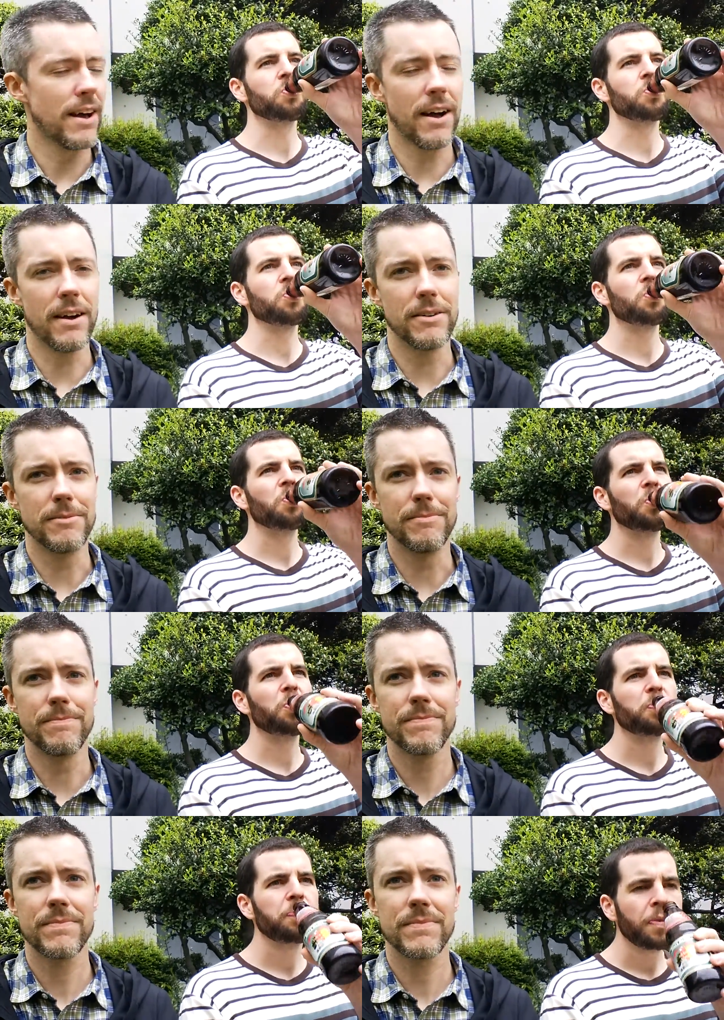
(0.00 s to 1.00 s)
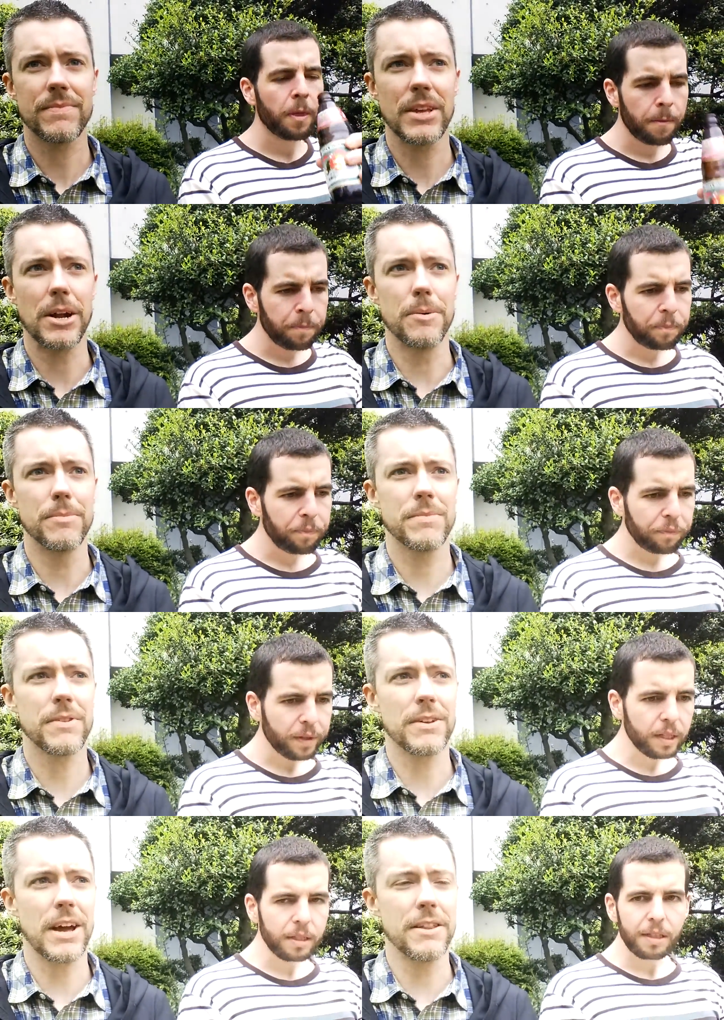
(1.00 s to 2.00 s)
Speaker 1: mm, Um, you know,
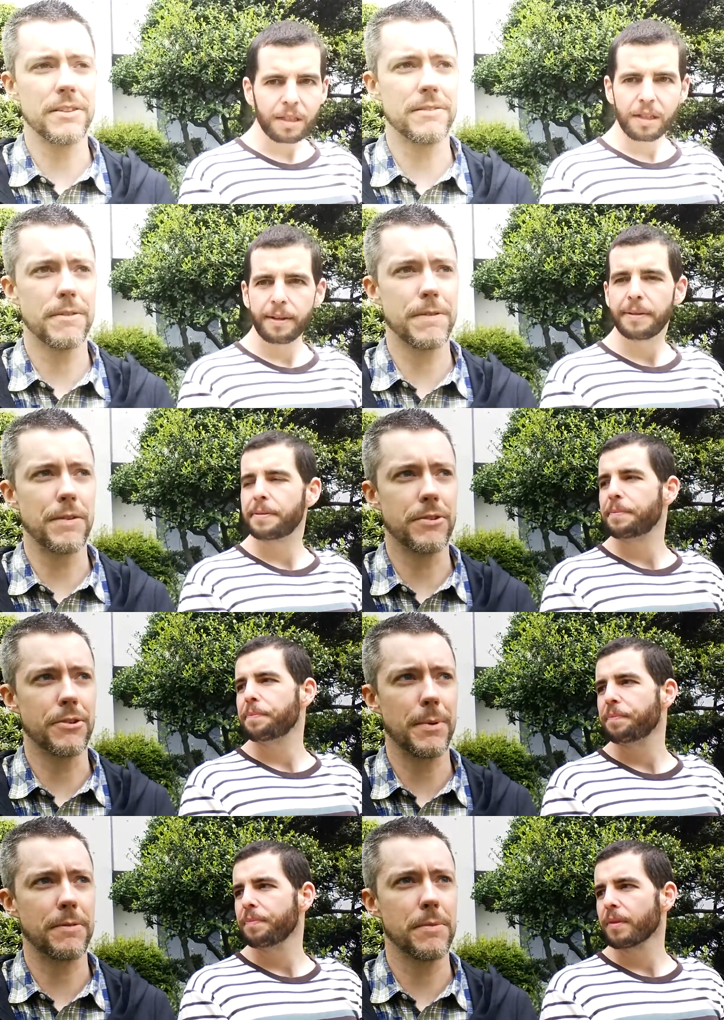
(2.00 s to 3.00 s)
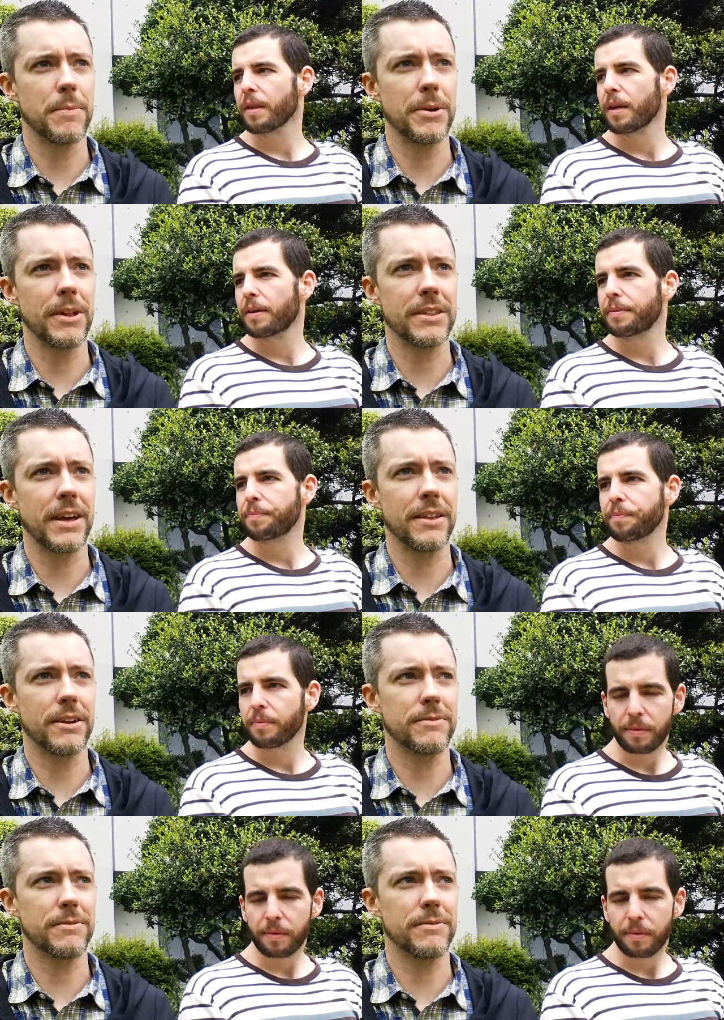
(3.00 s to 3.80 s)
kind of the, the, flavors you expect from a beer like that, like